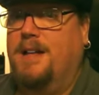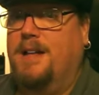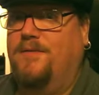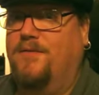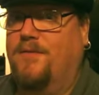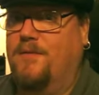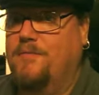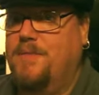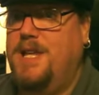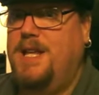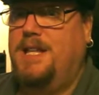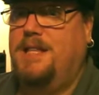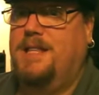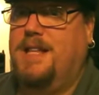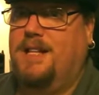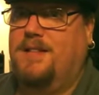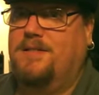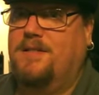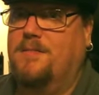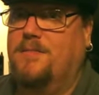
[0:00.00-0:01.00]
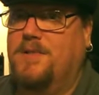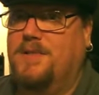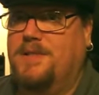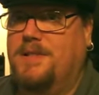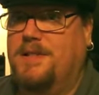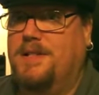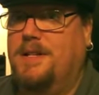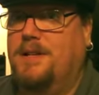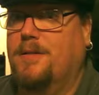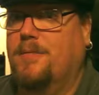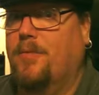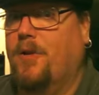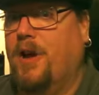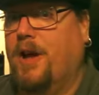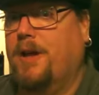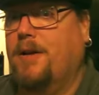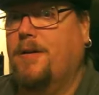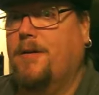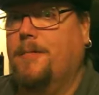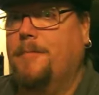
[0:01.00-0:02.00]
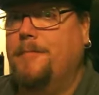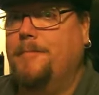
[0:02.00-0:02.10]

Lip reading: For me, that's almost a deal breaker.